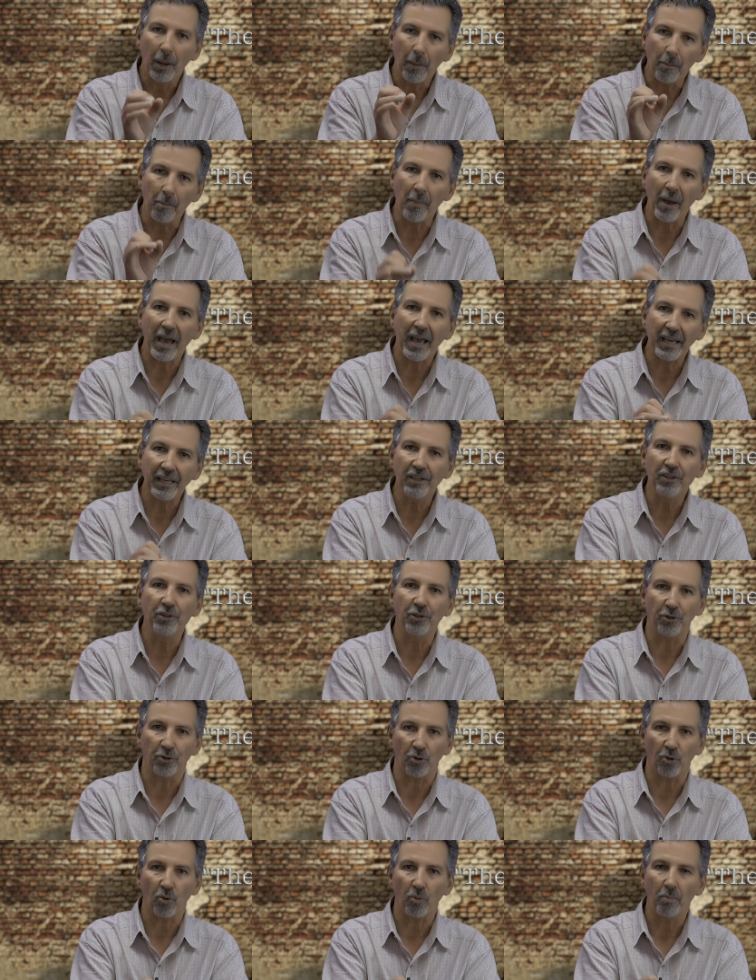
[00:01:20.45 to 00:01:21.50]
May
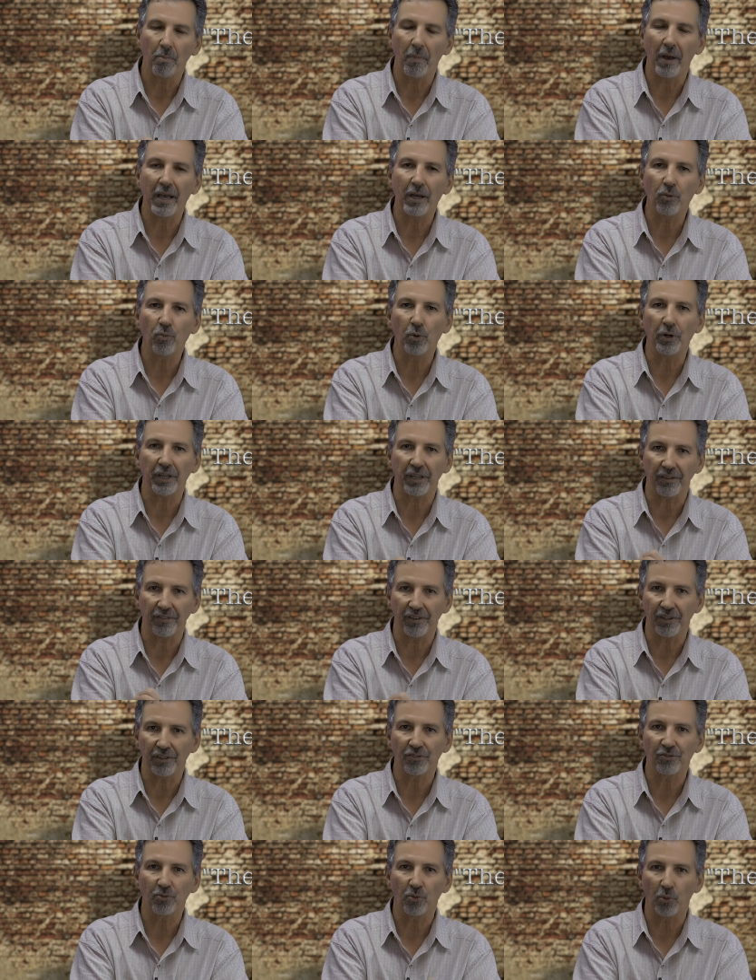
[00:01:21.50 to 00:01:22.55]
you, may we
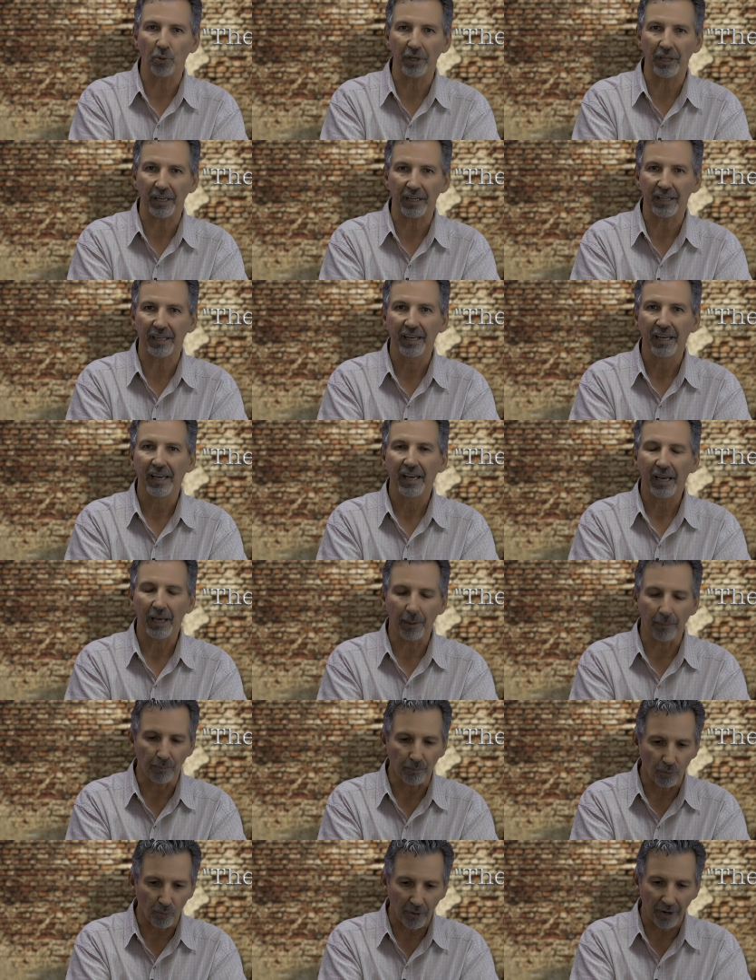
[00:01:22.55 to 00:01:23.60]
this week
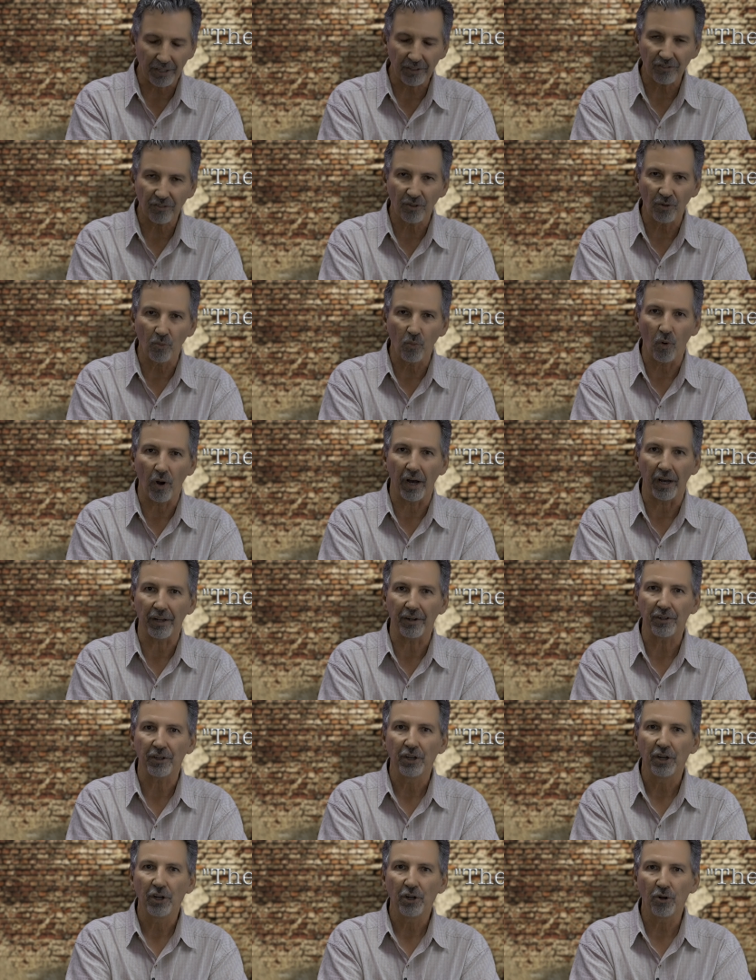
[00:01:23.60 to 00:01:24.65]
embrace the one
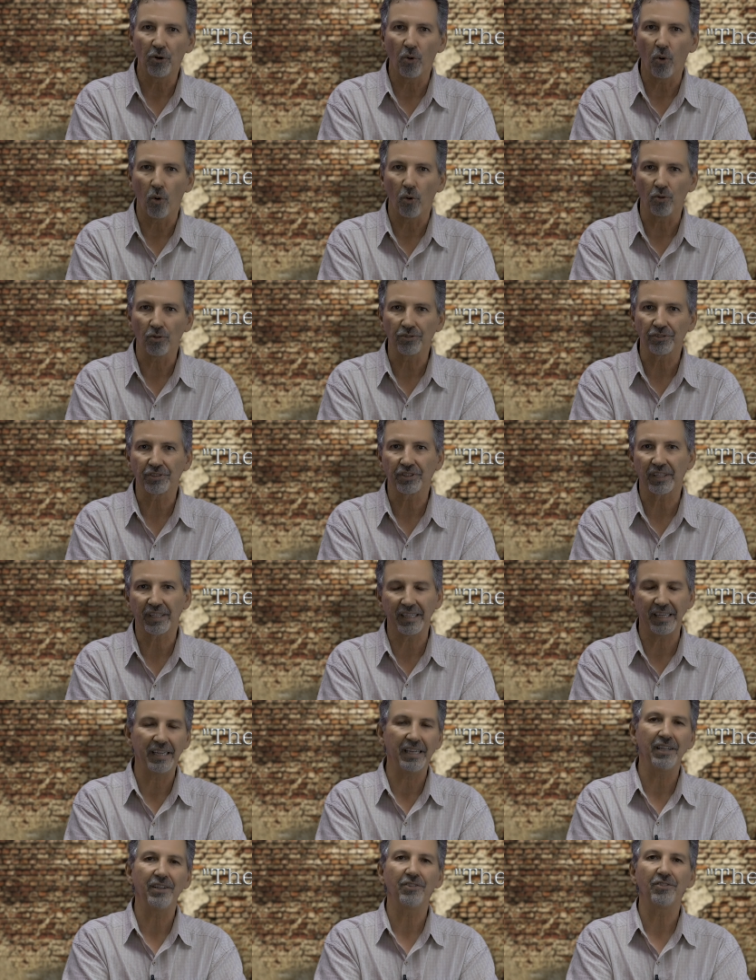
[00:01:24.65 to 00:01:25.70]
who holds the
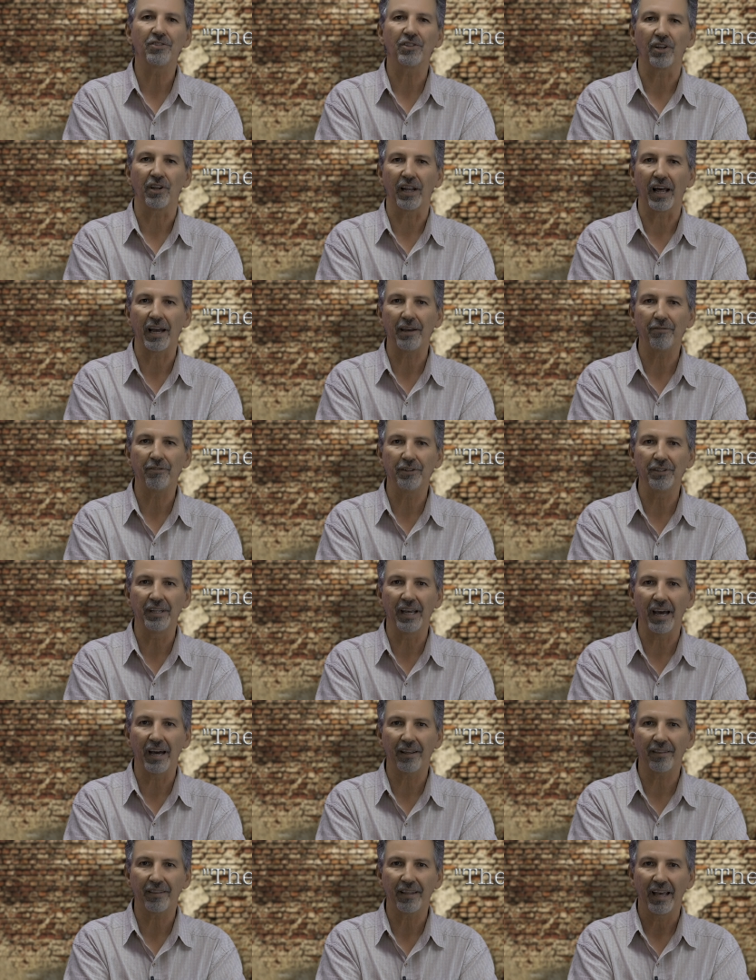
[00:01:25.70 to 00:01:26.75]
keys to life and
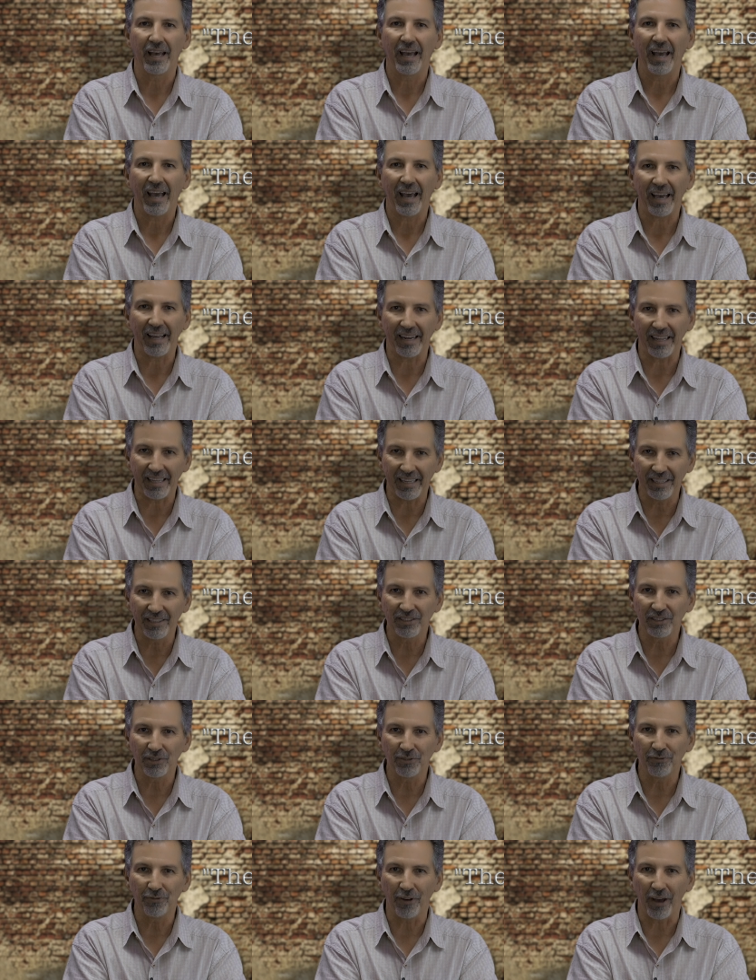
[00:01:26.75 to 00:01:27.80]
death and is
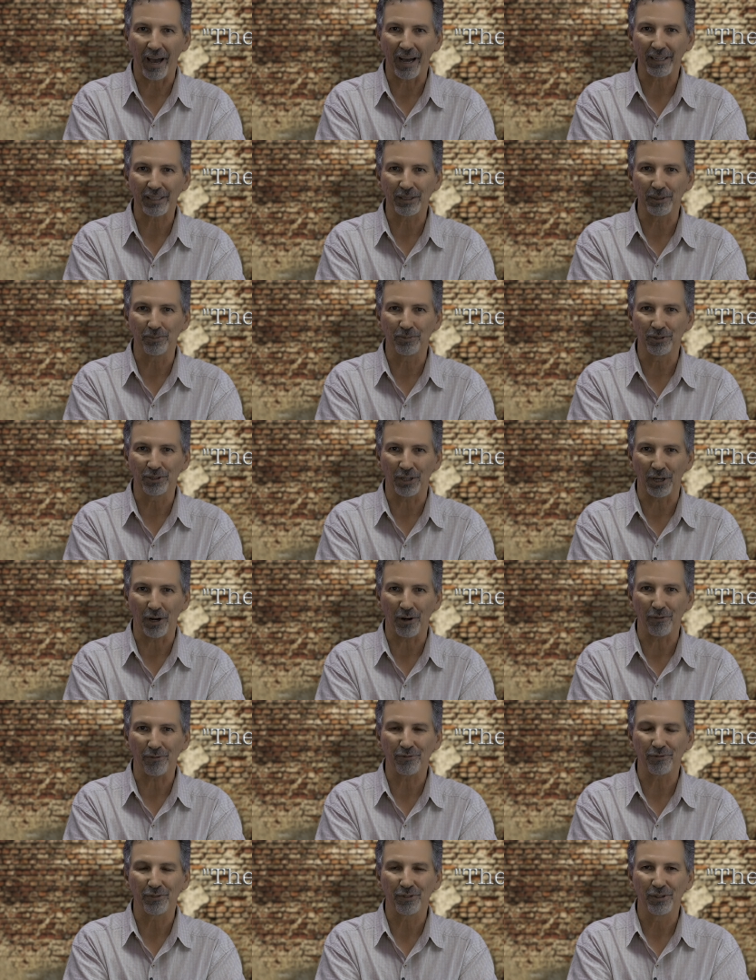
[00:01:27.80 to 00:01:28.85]
in fact
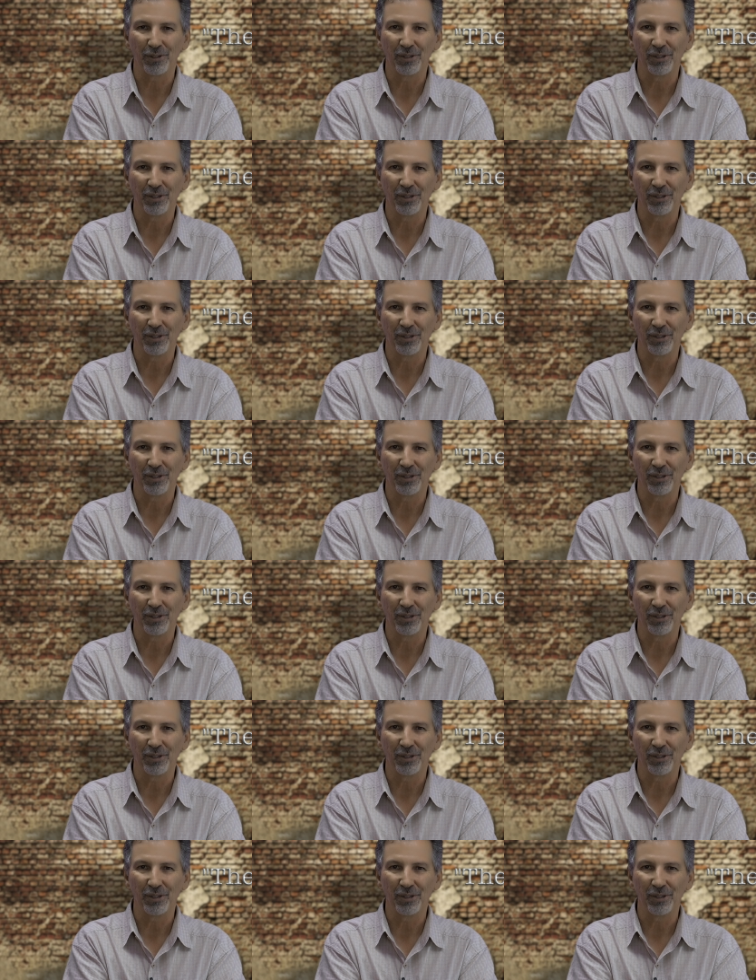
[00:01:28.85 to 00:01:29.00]
himself